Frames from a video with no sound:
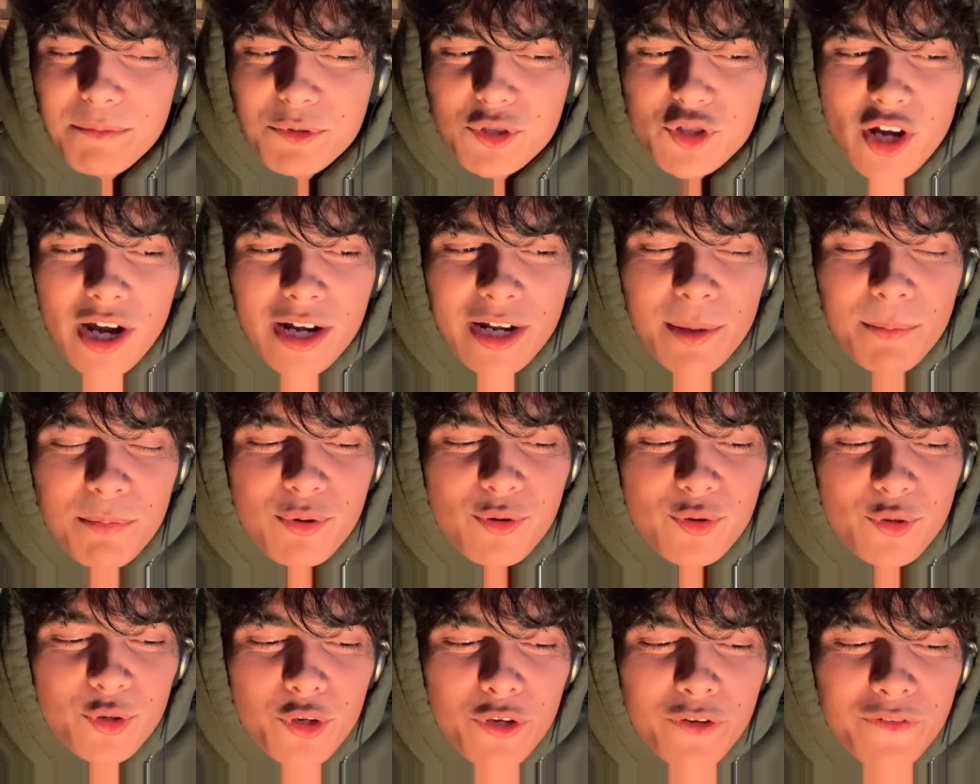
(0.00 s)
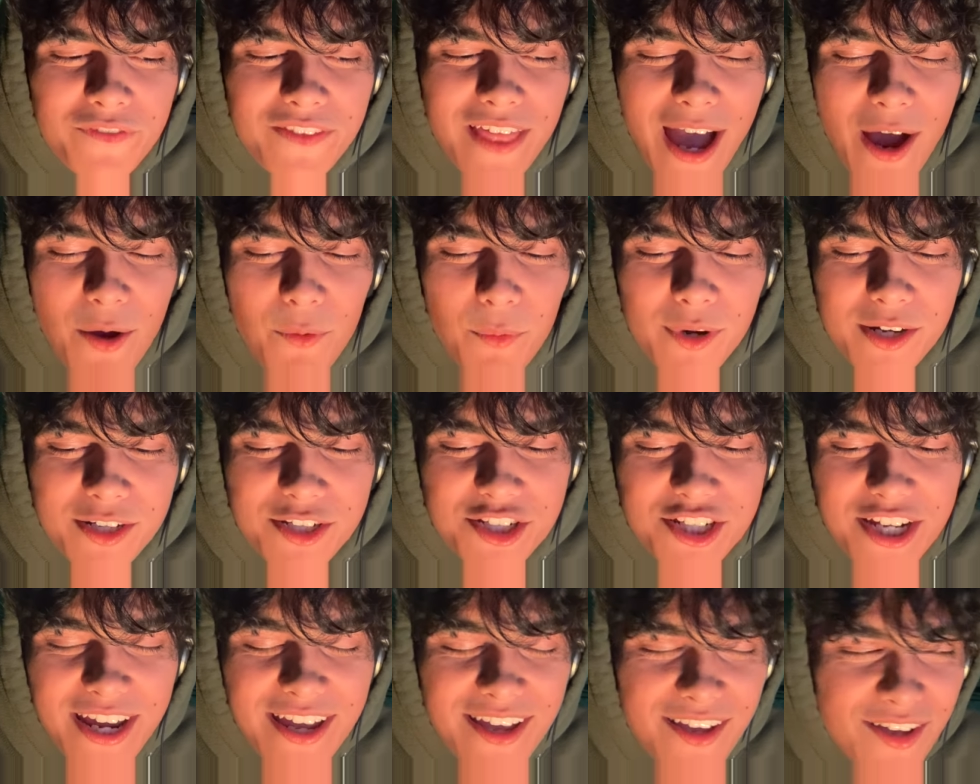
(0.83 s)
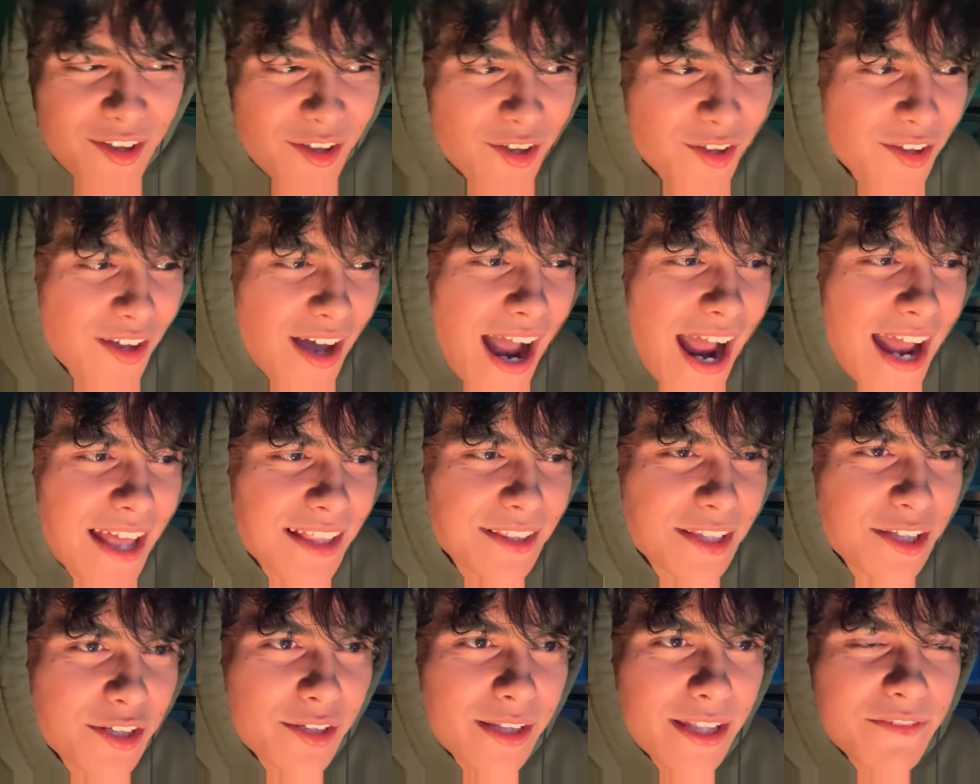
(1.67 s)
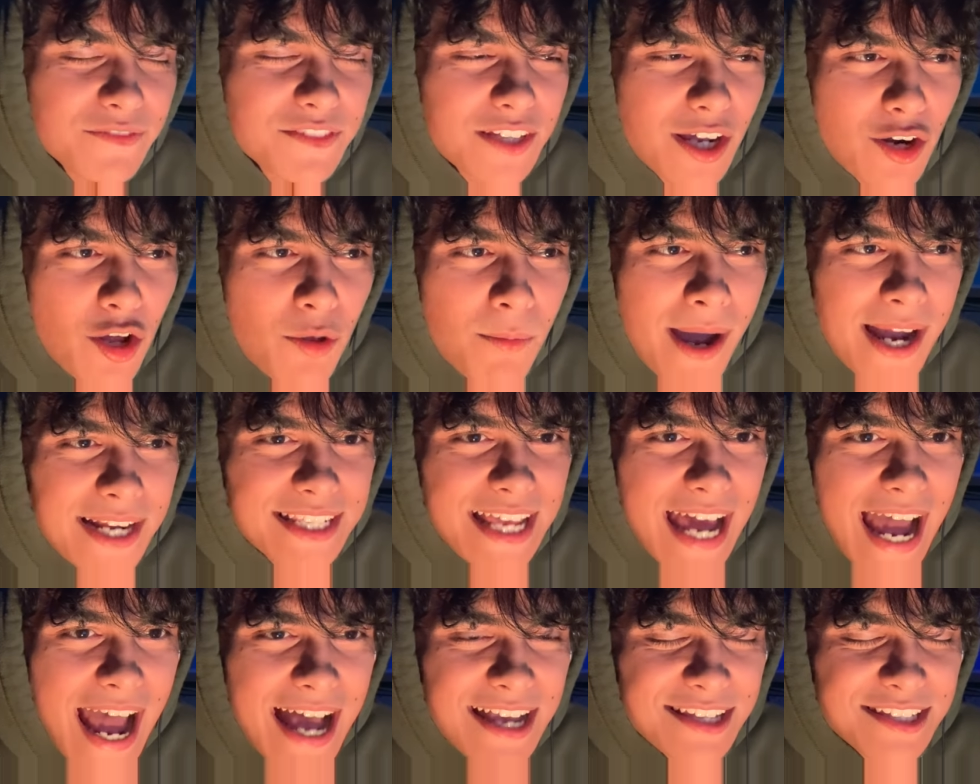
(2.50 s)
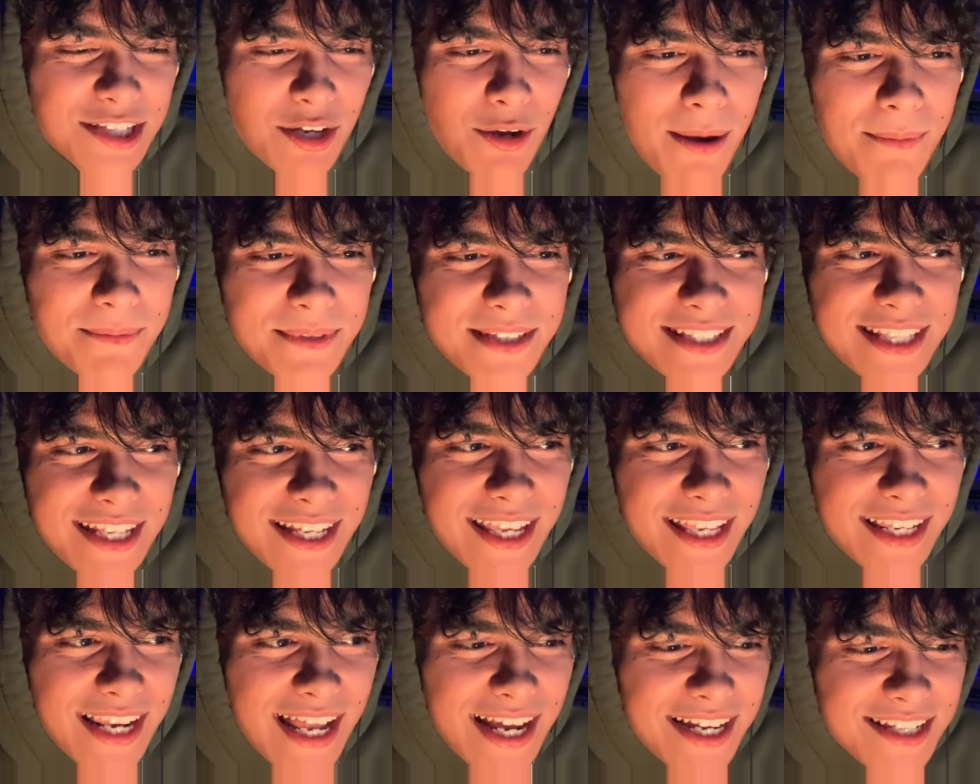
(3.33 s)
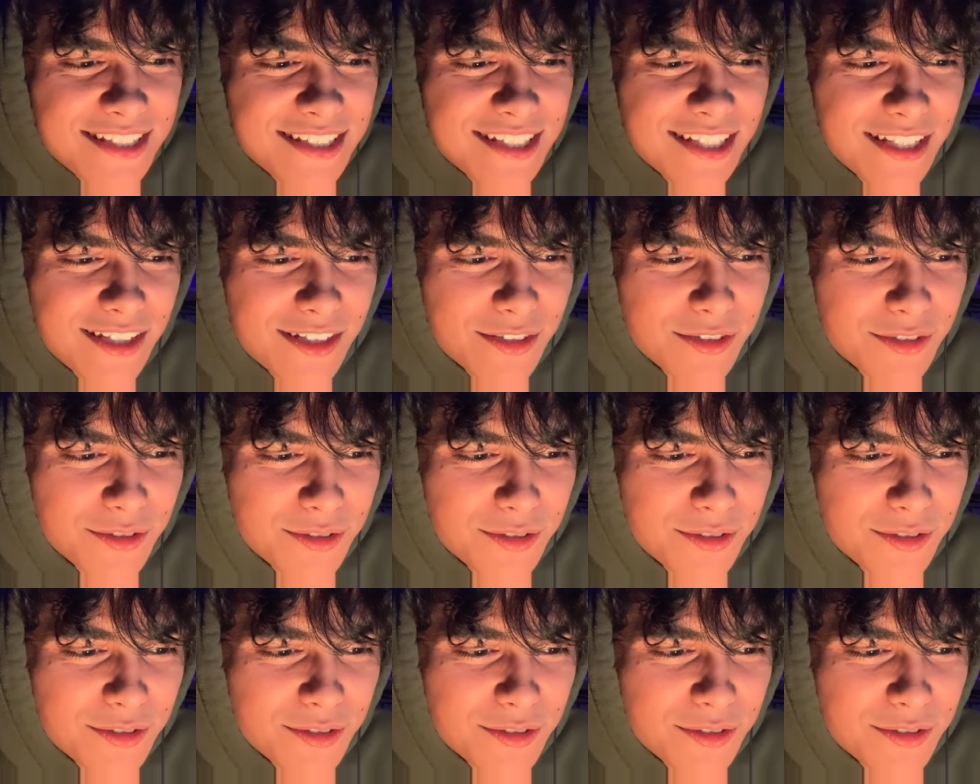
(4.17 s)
trying to prove that we're chill. I literally have done all my tasks, so I'm sticking next to you.